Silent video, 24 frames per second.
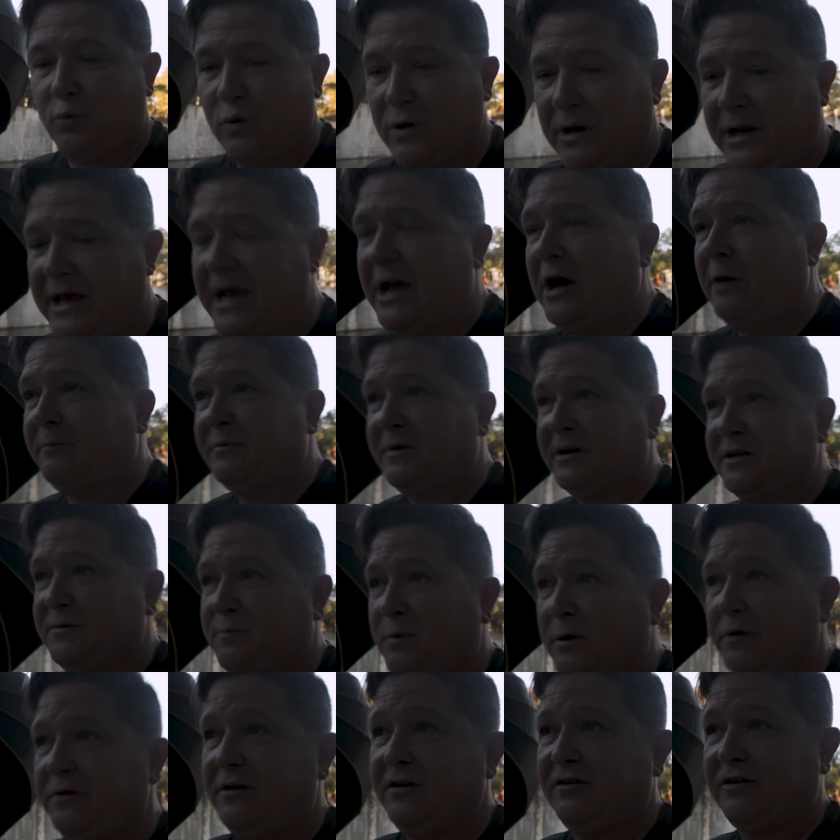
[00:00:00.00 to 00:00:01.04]
really helped
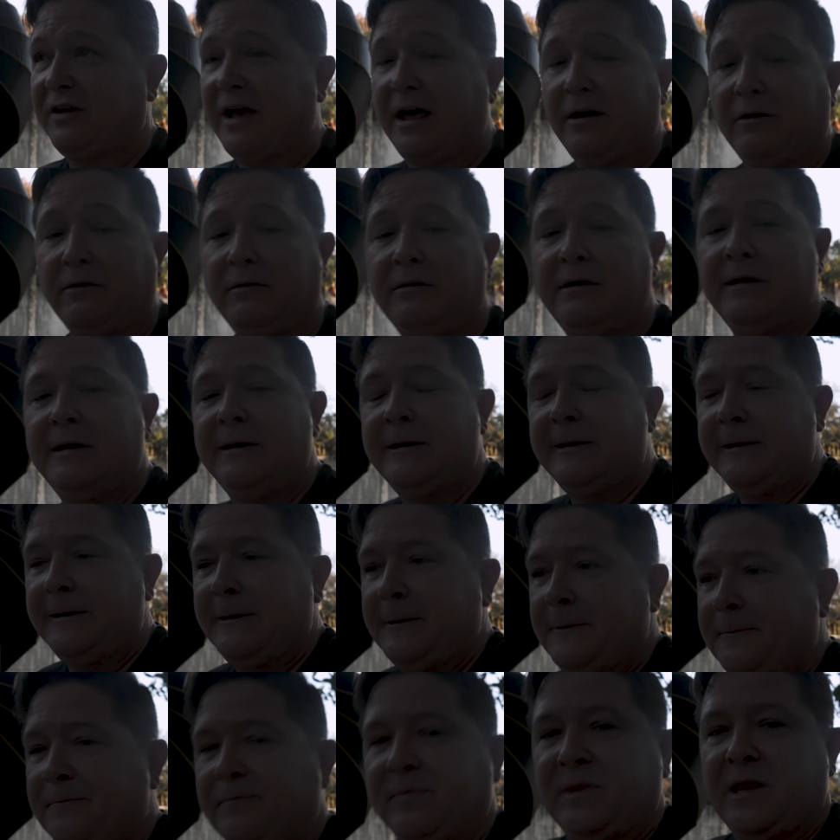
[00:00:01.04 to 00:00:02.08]
explode the channel.
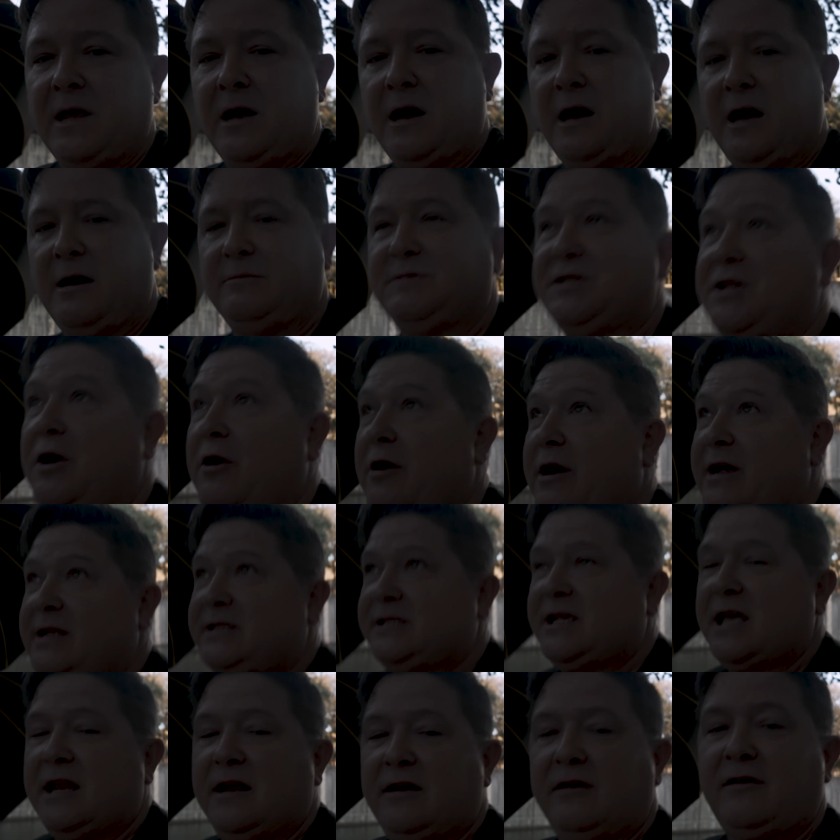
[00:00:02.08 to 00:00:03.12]
I'm sorry, it's
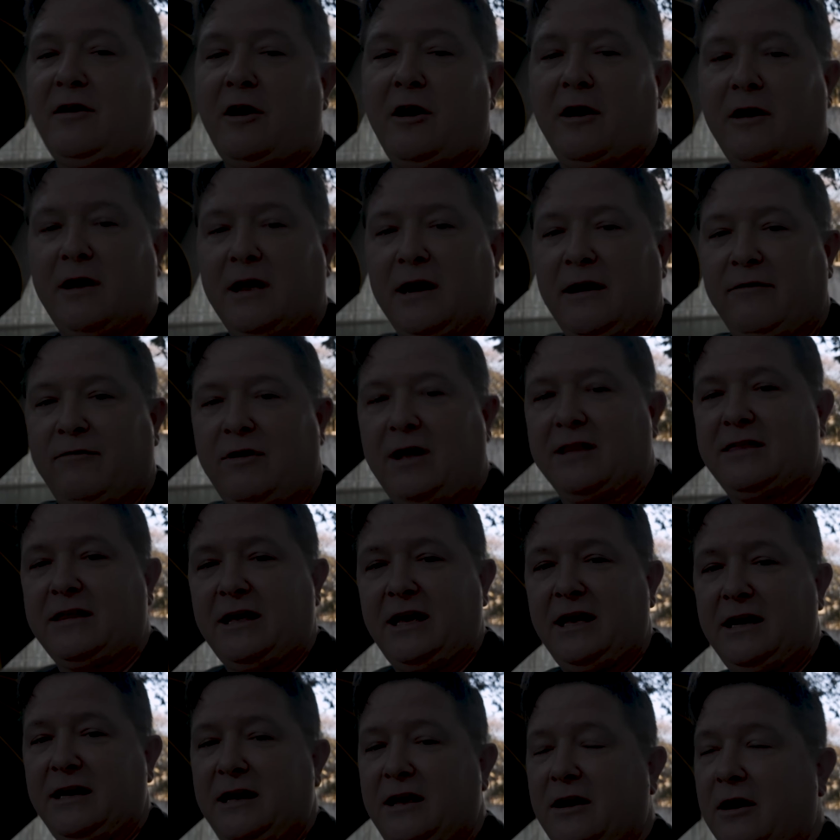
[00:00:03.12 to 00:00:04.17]
getting dark and I've got the
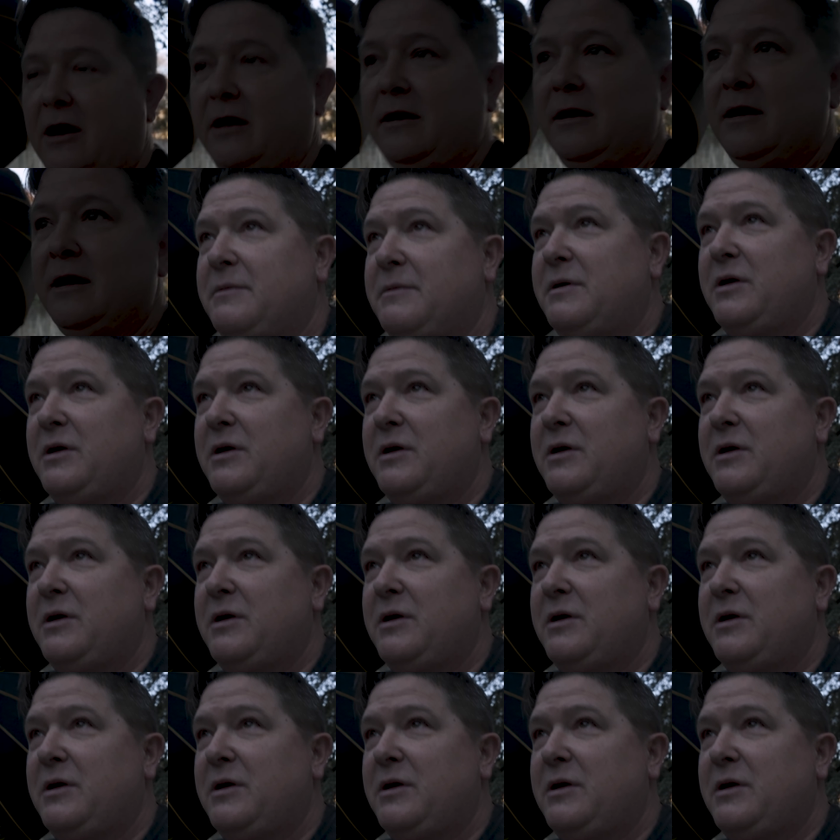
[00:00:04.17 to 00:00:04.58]
ND on.